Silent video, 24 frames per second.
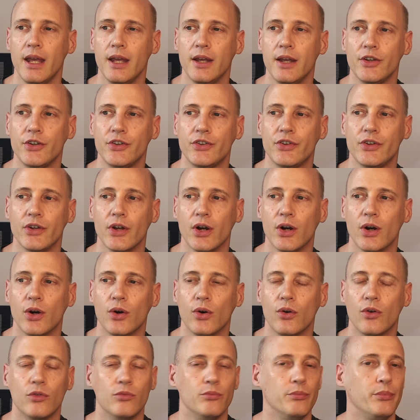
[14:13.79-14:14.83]

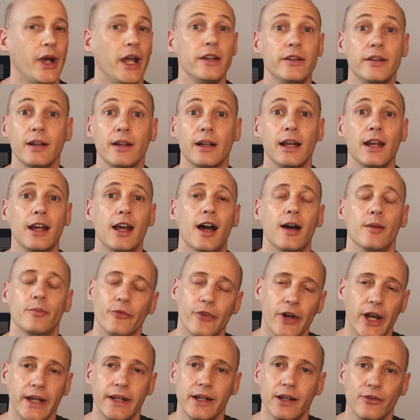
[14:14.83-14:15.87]
So basically I'm
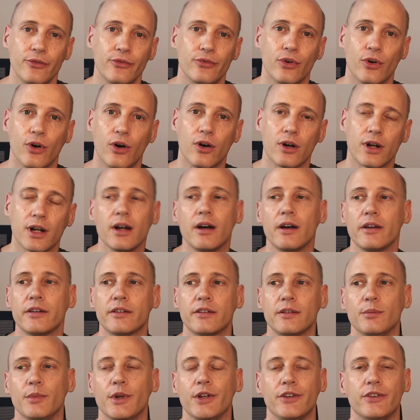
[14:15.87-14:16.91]
waiting for
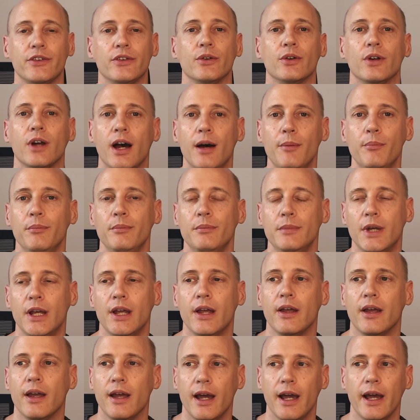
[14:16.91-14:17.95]
customers to come
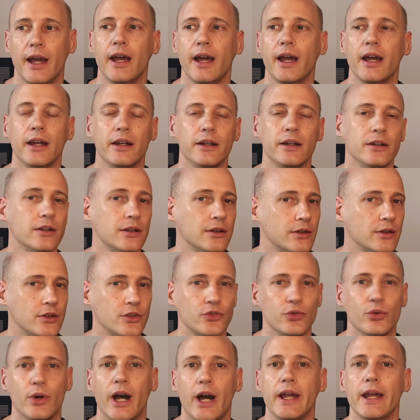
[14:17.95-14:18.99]
and
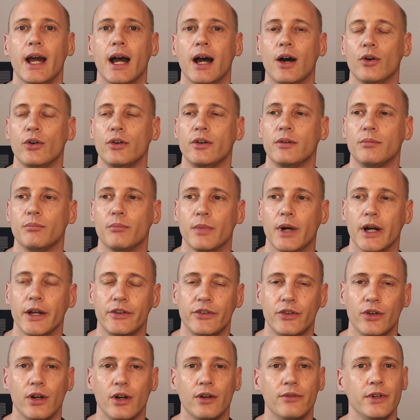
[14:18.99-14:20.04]
try out my
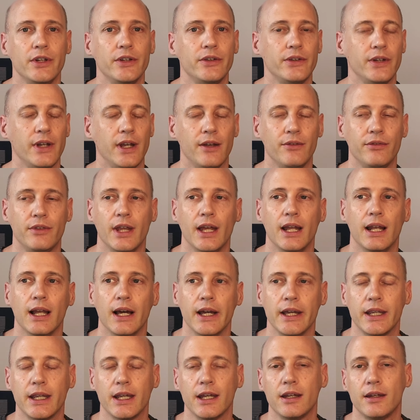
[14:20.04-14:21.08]
service. If they
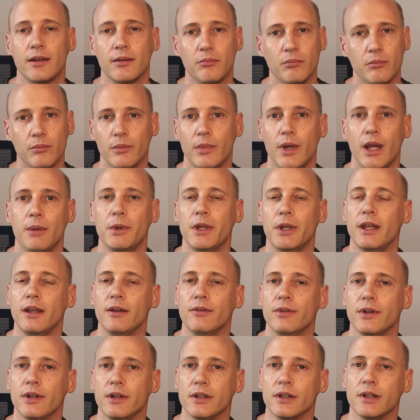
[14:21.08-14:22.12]
like it, maybe
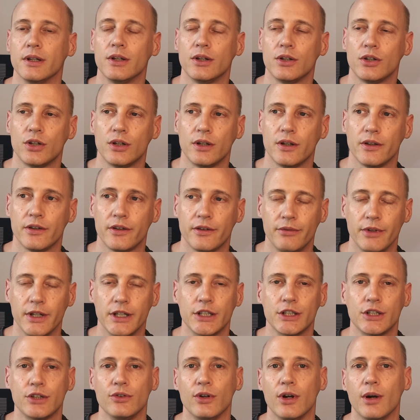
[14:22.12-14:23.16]
even
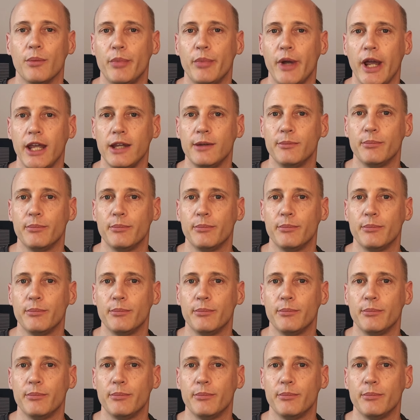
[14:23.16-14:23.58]
switch to a paid